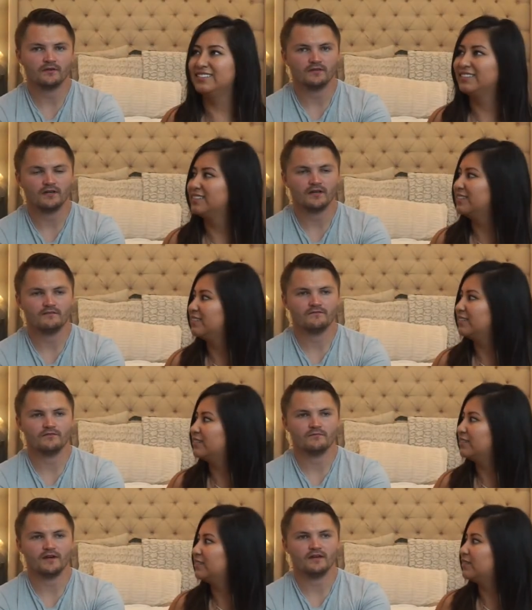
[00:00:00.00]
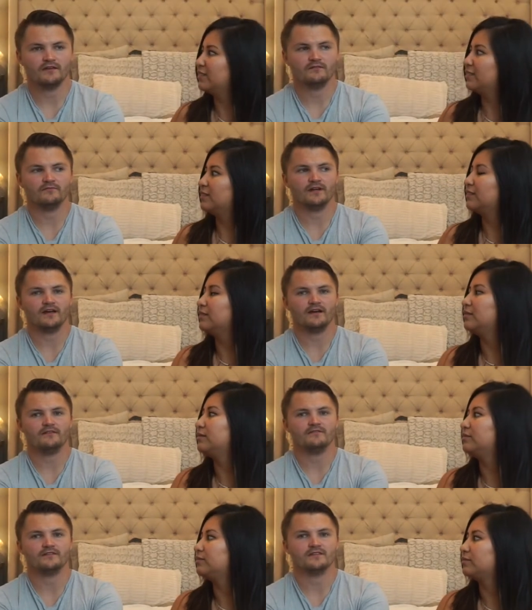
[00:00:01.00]
Speaker 1: up online for my, what I
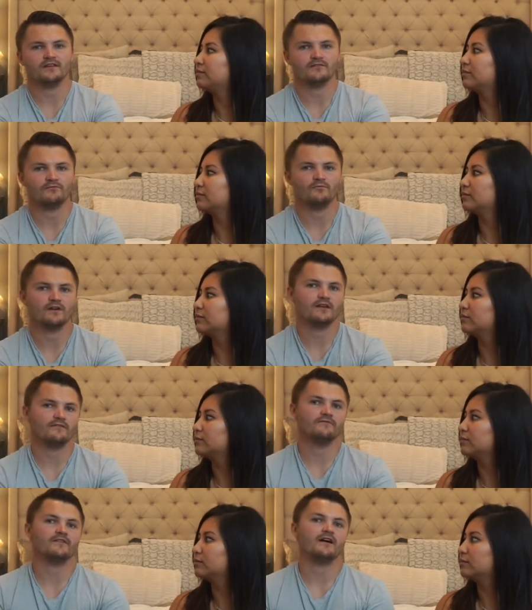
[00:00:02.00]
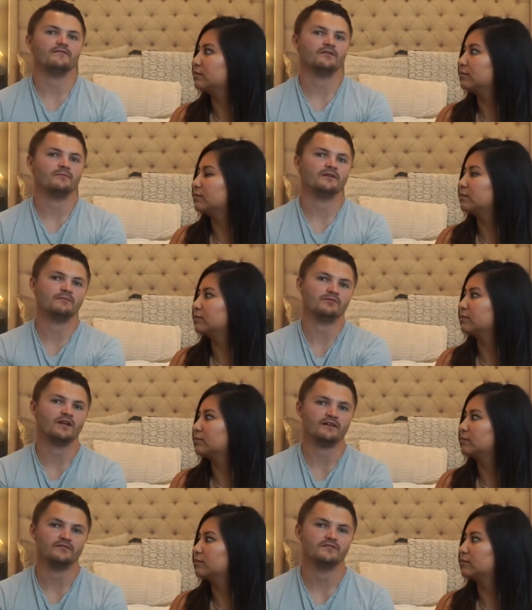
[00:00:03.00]
have, it's like one out of 500 people
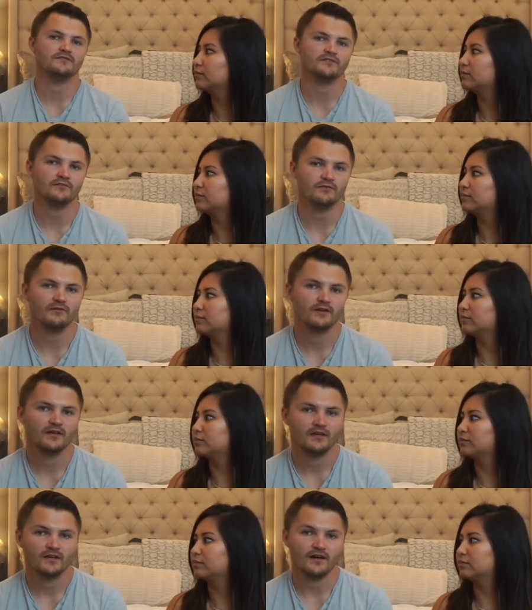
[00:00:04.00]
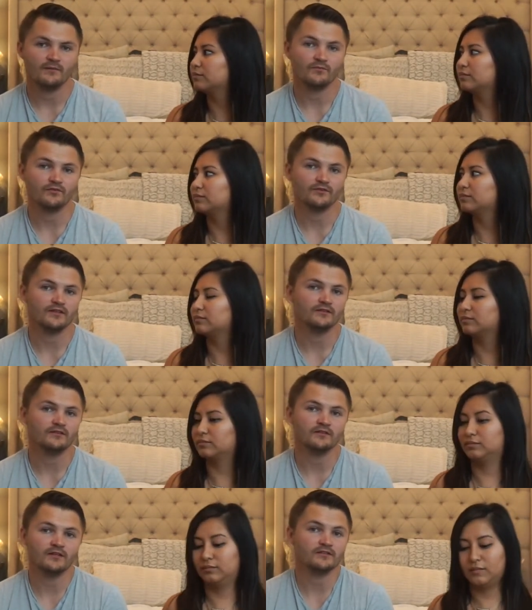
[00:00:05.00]
have it. So I'm really
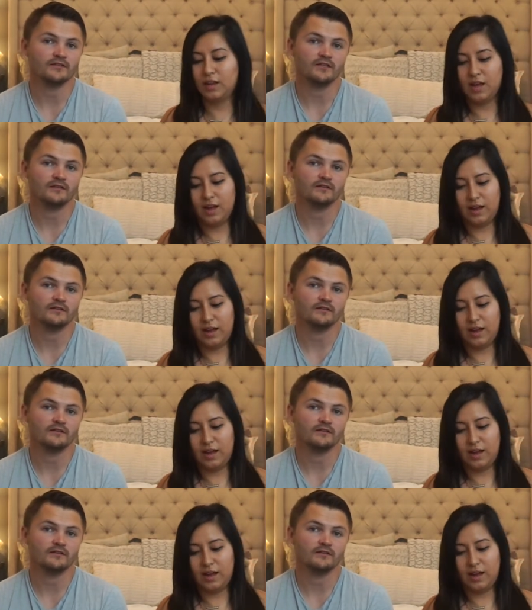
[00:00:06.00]
luckily